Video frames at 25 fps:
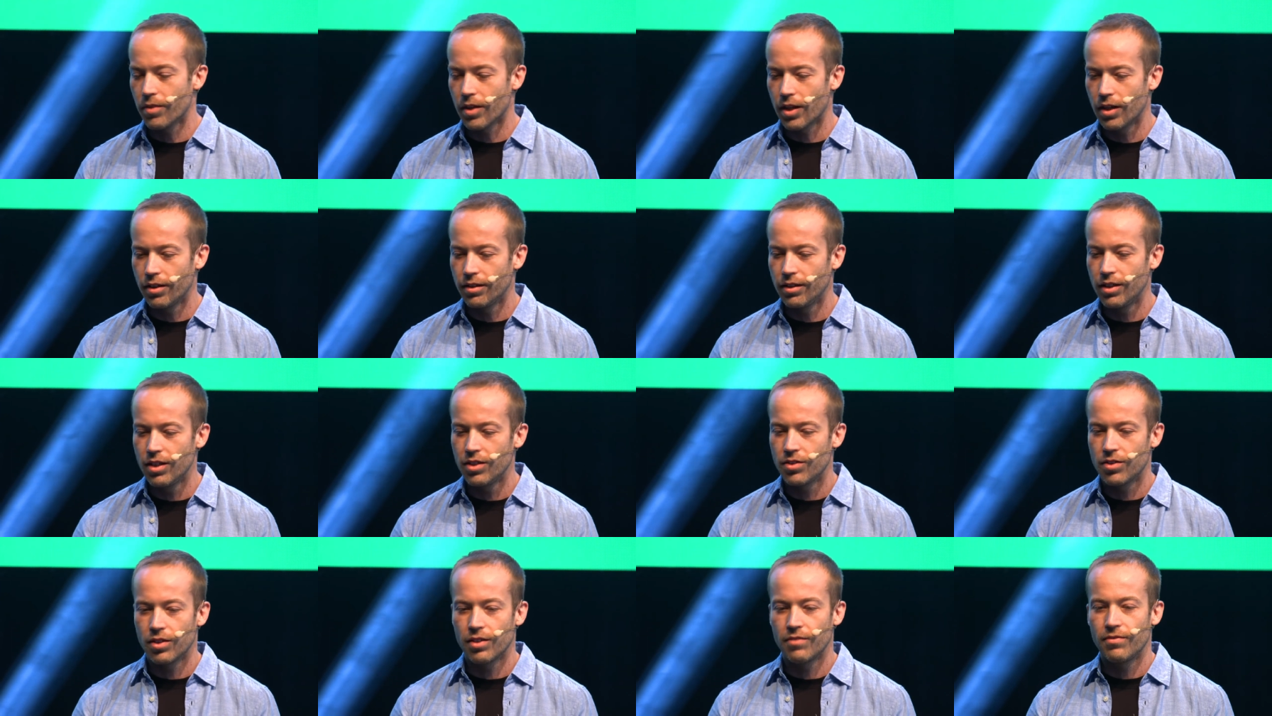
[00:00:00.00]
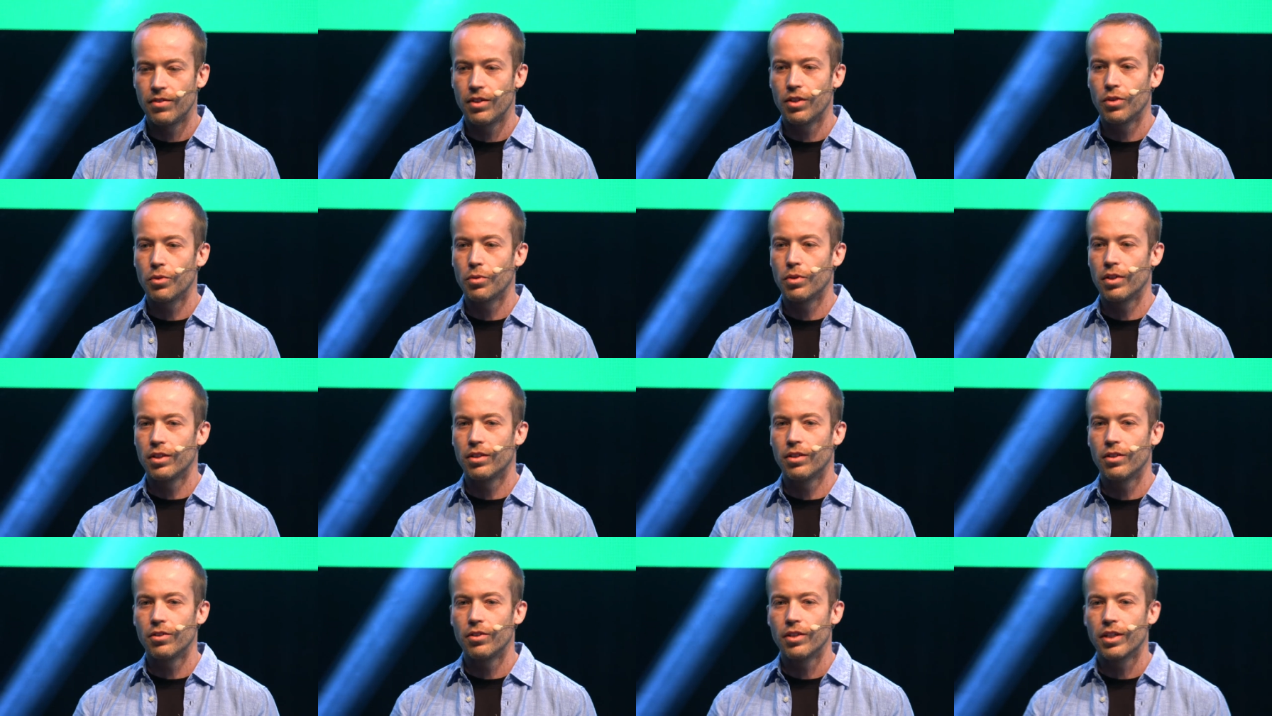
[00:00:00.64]
this
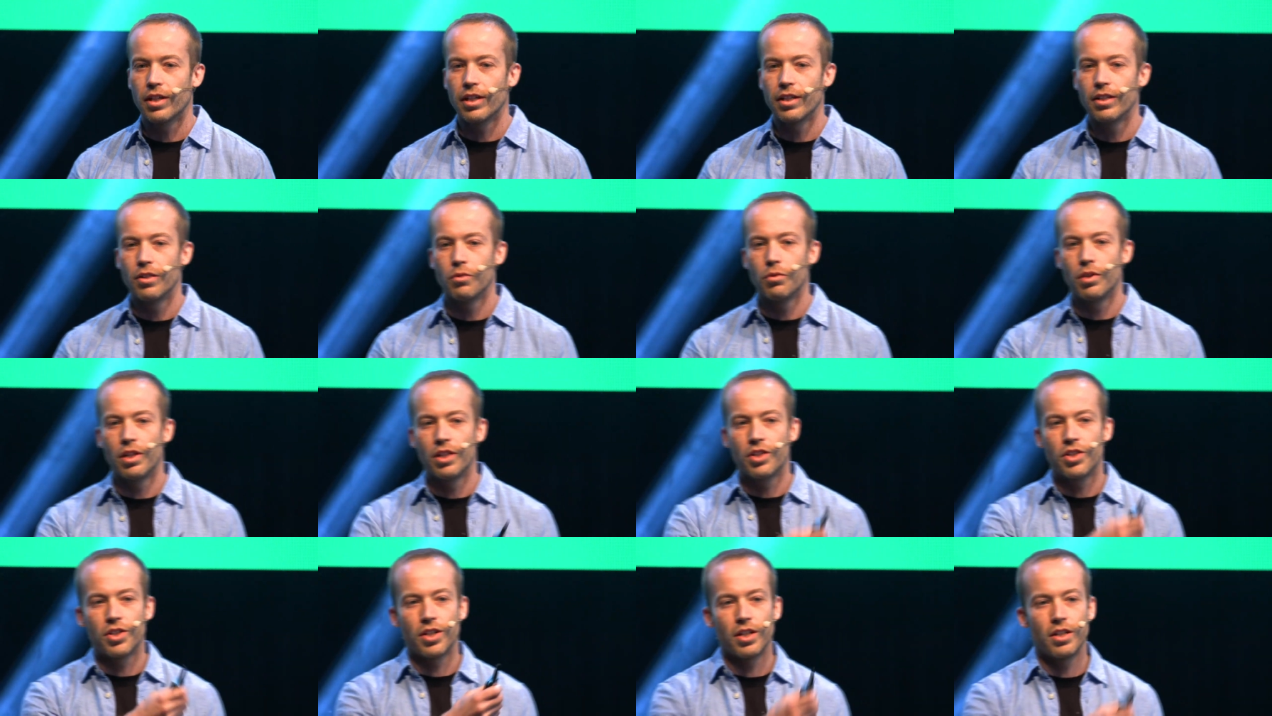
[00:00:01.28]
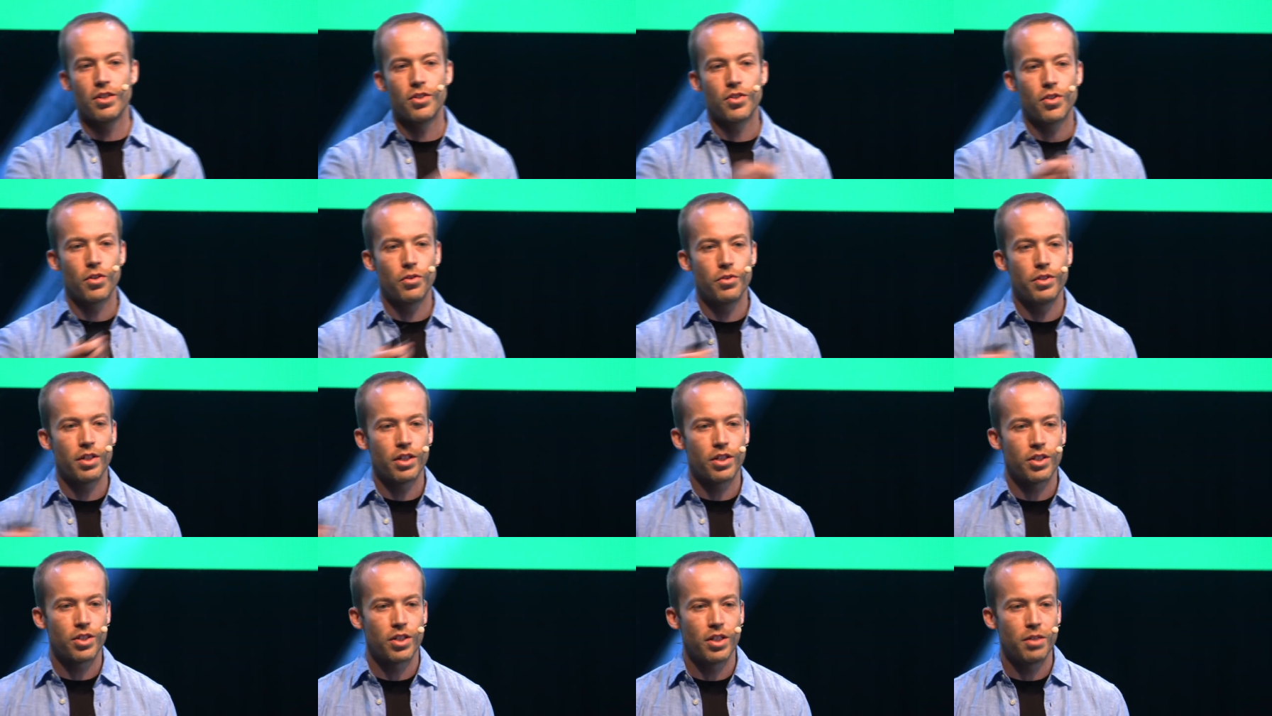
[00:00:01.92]
virtual token will change
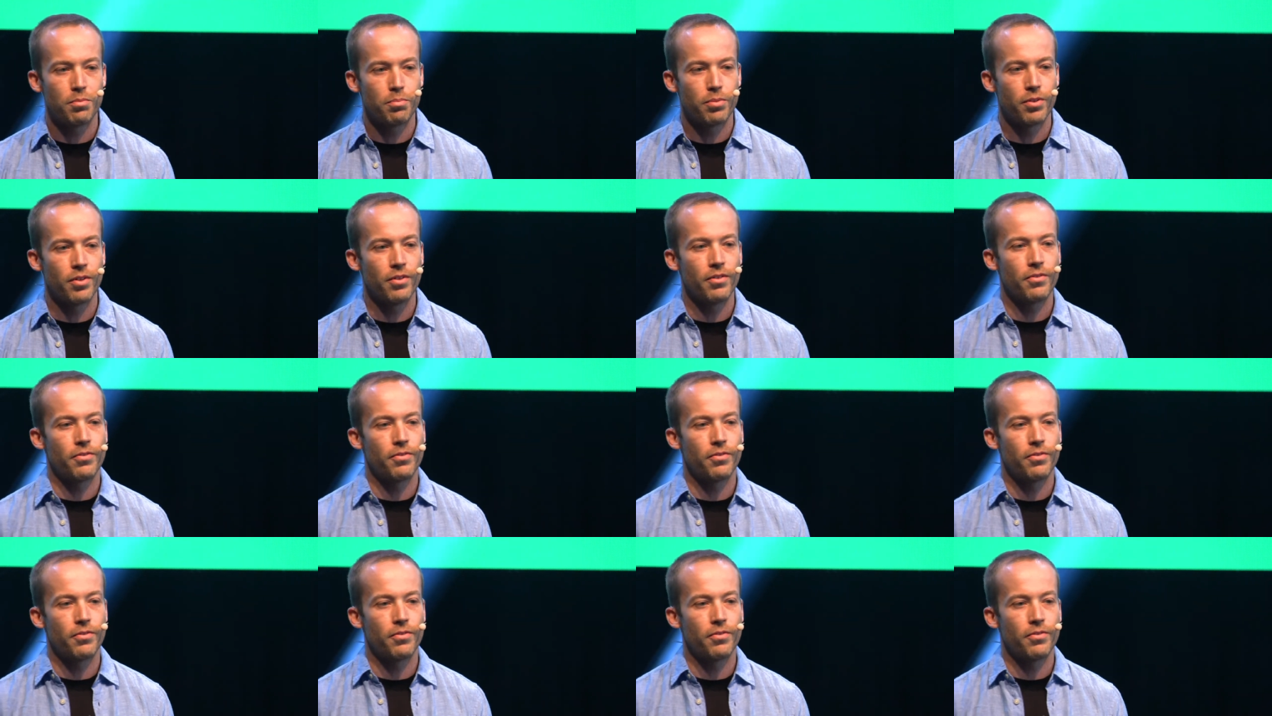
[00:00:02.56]
ownership